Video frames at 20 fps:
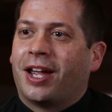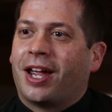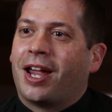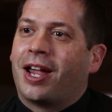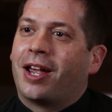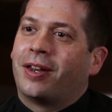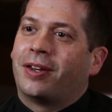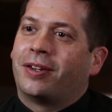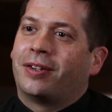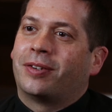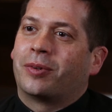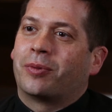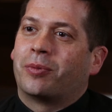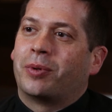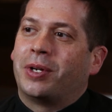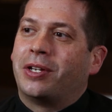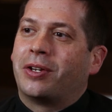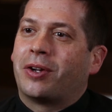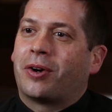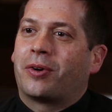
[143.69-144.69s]
and
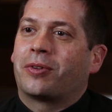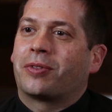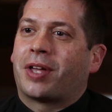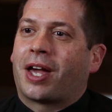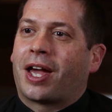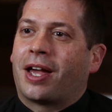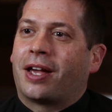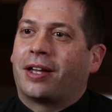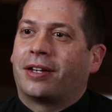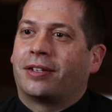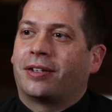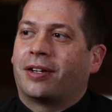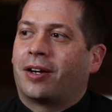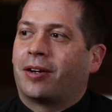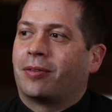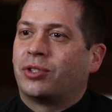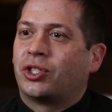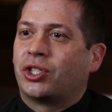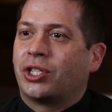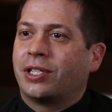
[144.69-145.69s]
we know that
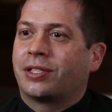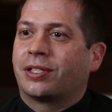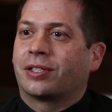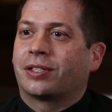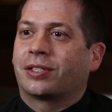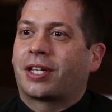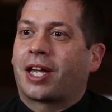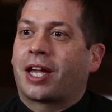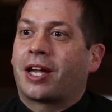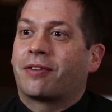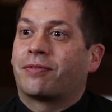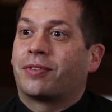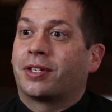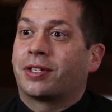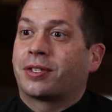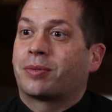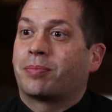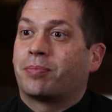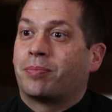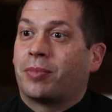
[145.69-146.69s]
um, Jesus gave
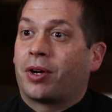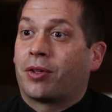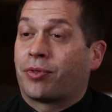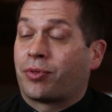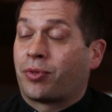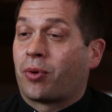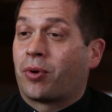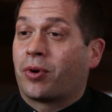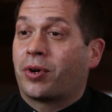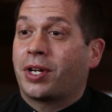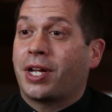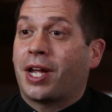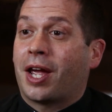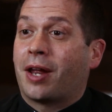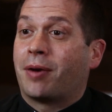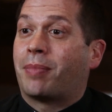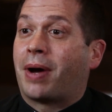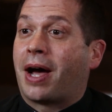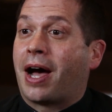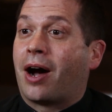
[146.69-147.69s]
this authority
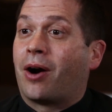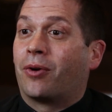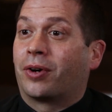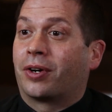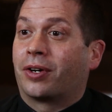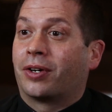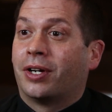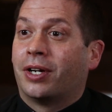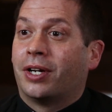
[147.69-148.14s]
and power